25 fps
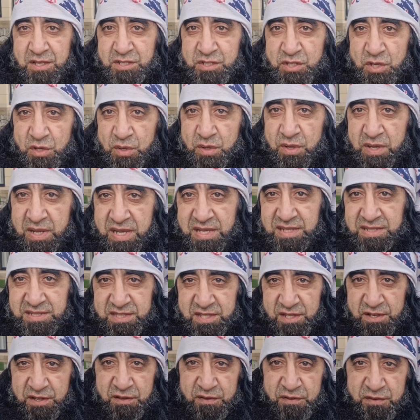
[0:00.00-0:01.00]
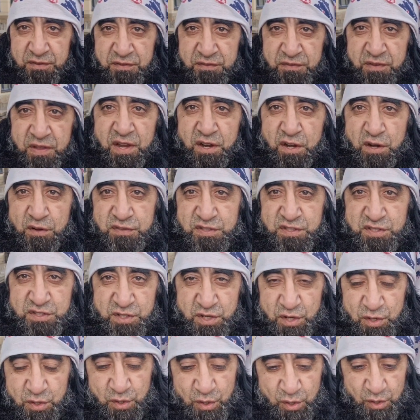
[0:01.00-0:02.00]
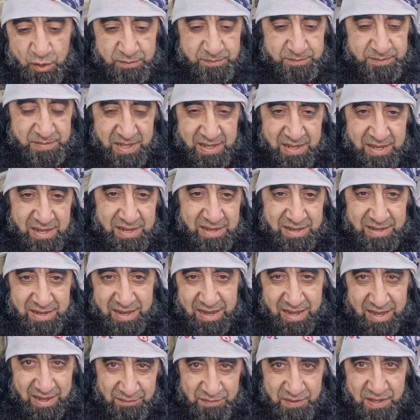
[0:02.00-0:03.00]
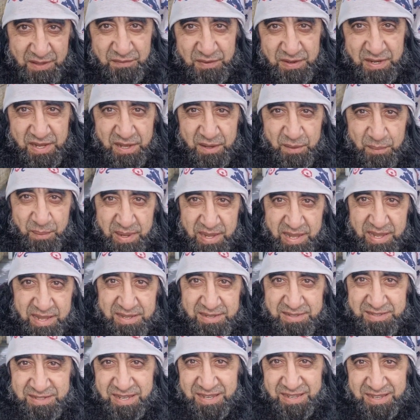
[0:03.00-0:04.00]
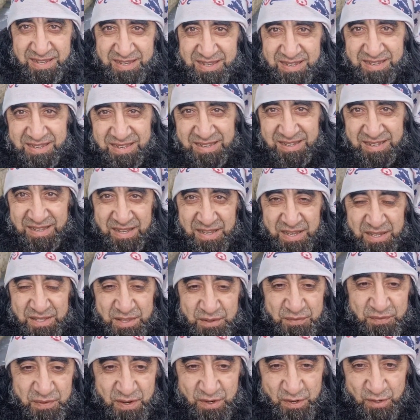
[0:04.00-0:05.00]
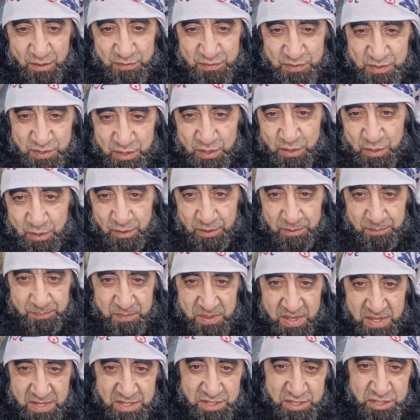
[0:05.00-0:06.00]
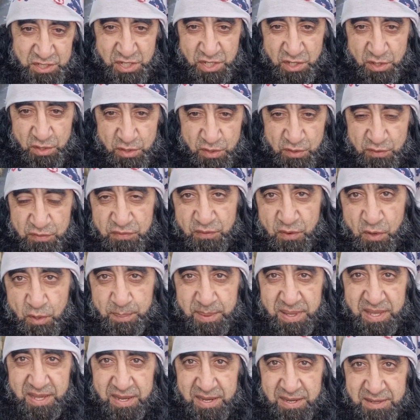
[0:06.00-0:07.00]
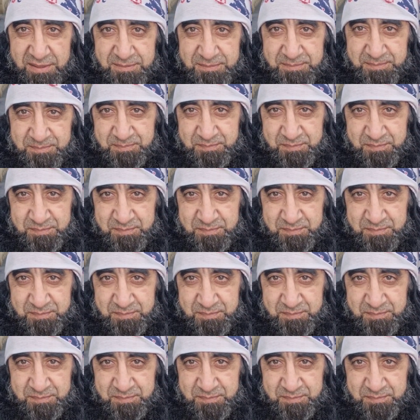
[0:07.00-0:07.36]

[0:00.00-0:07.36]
So it's the fear of snow. I've given it away. The fear of snow. Chionophobia.